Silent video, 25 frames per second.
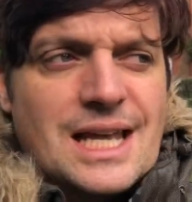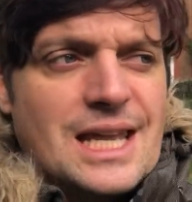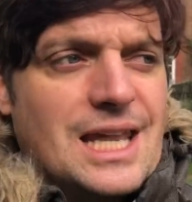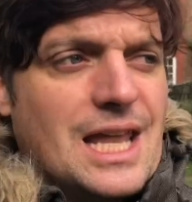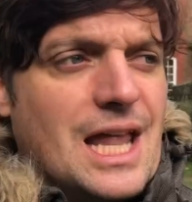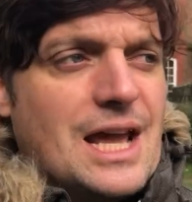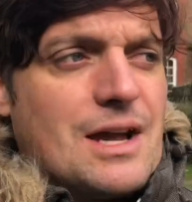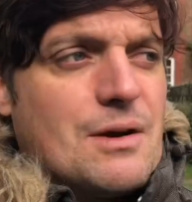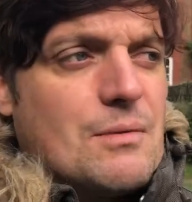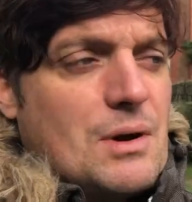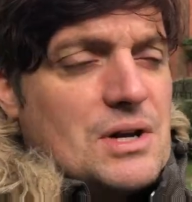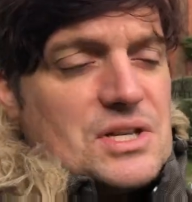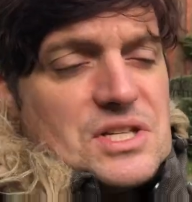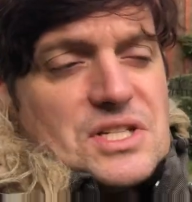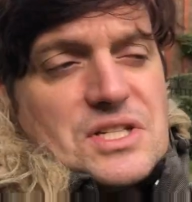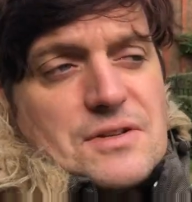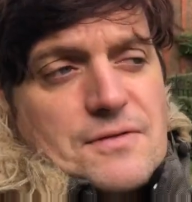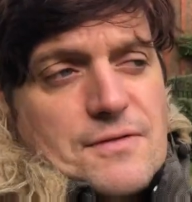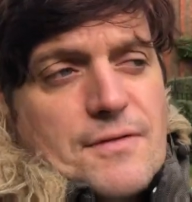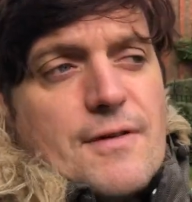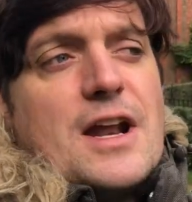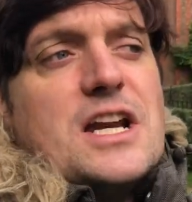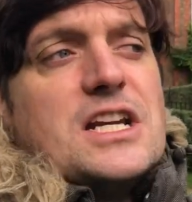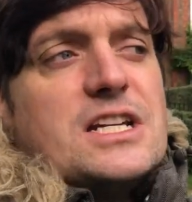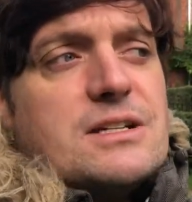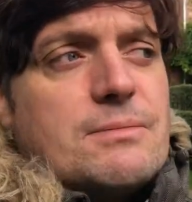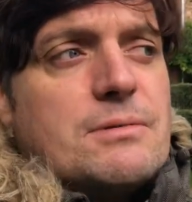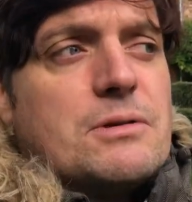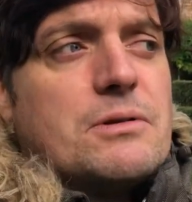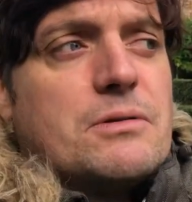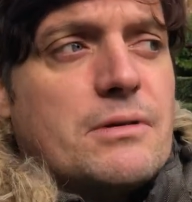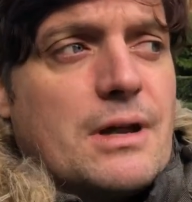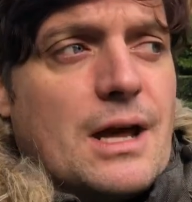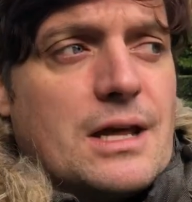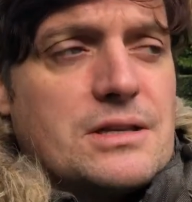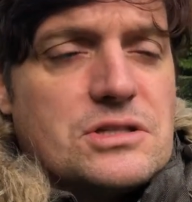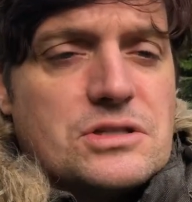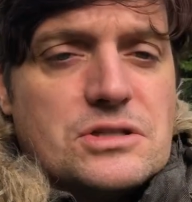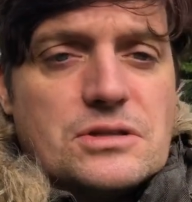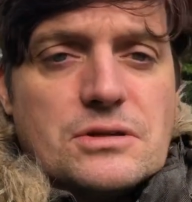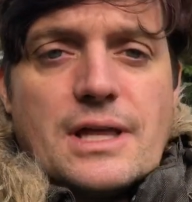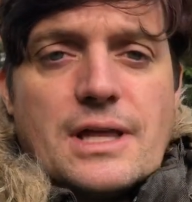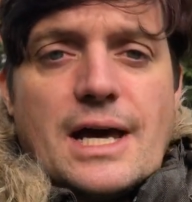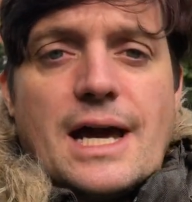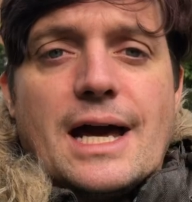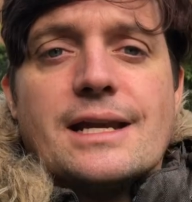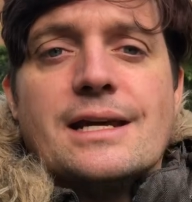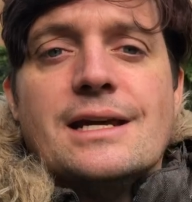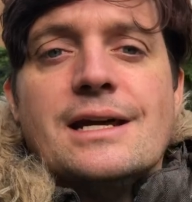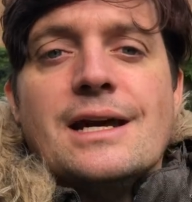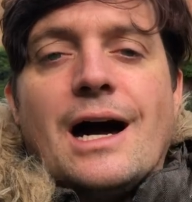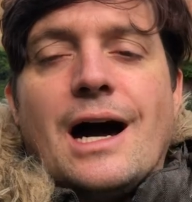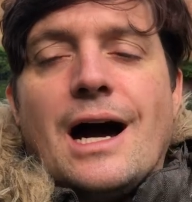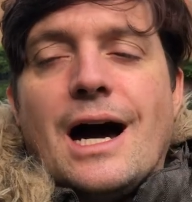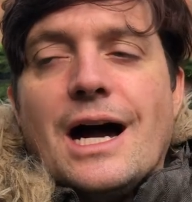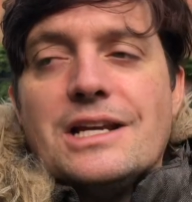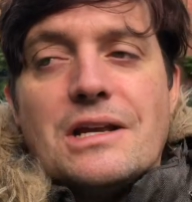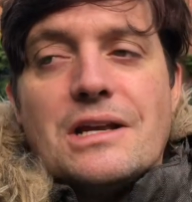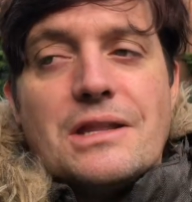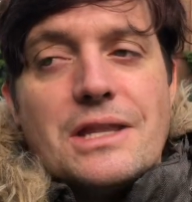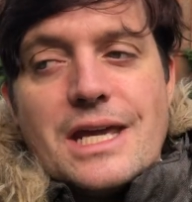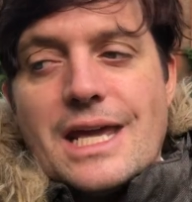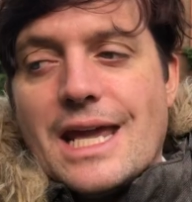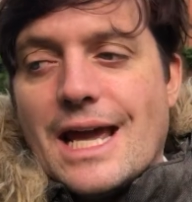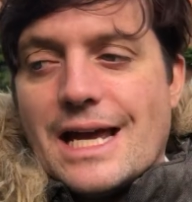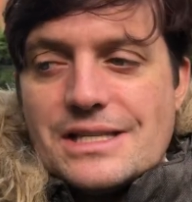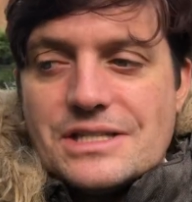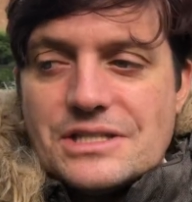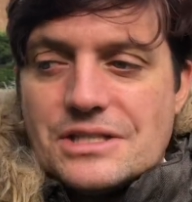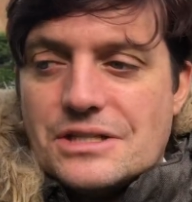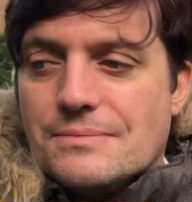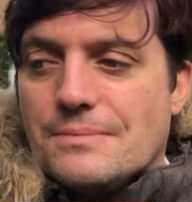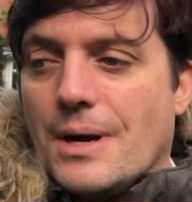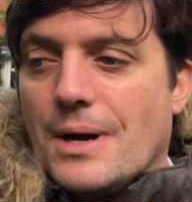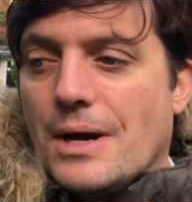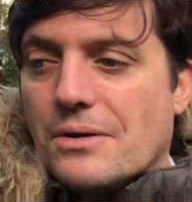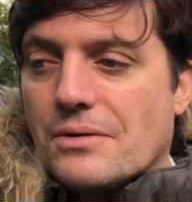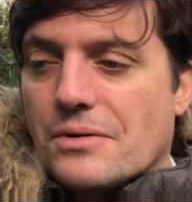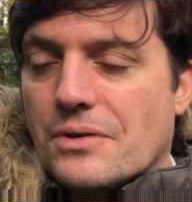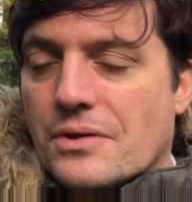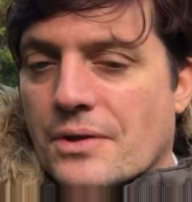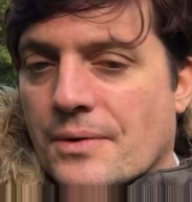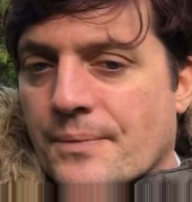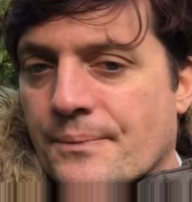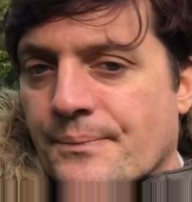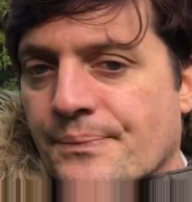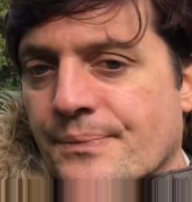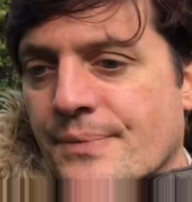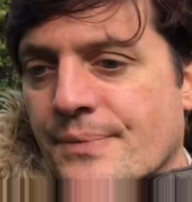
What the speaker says: Likewise, as a Frenchman who had to do that. I don't think he had to do both.